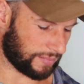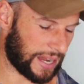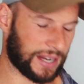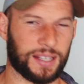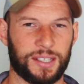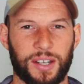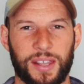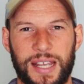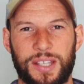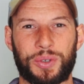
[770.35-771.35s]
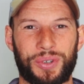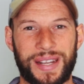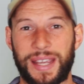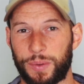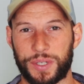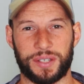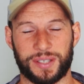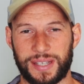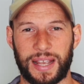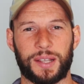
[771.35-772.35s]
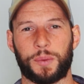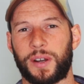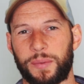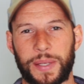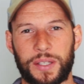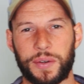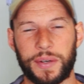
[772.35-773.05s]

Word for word: target, you know, that sore knee, which is exactly what I've been